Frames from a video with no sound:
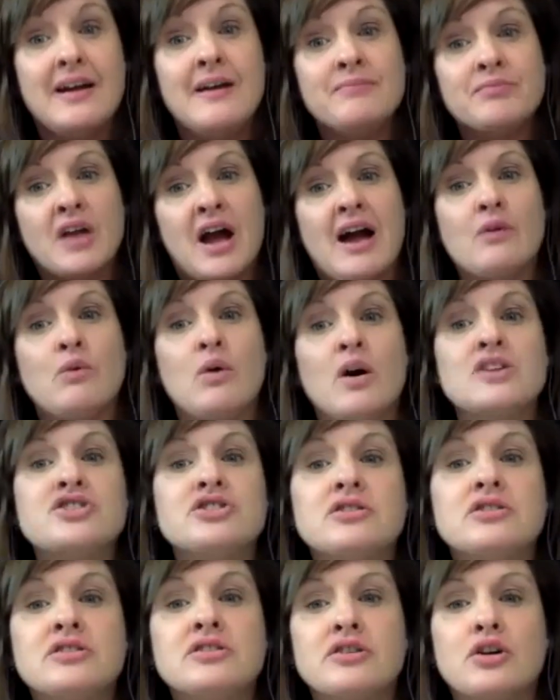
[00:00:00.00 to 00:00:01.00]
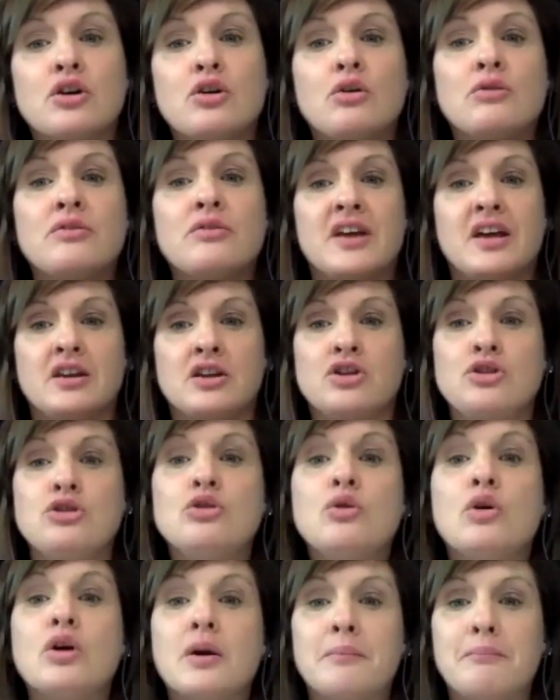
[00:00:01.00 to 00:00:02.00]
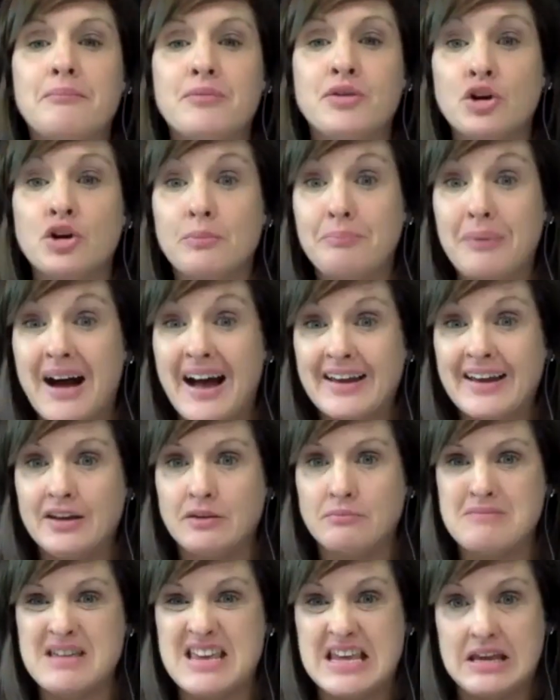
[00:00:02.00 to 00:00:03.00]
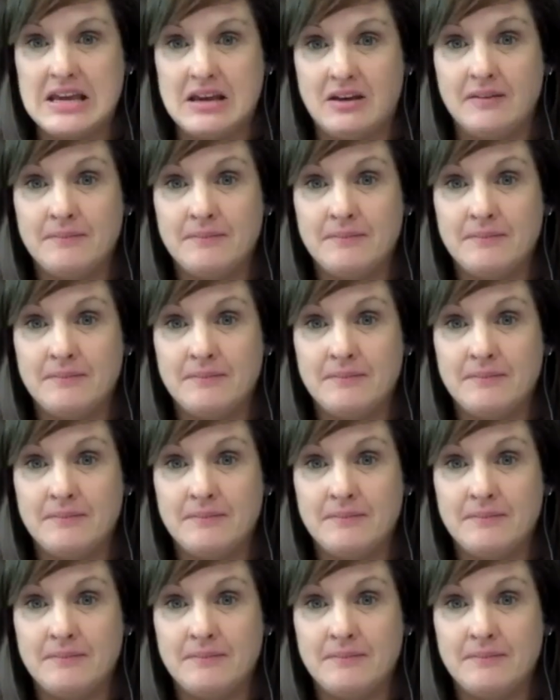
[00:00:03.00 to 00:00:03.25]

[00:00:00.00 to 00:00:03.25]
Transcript: I want you to know that you're buying me,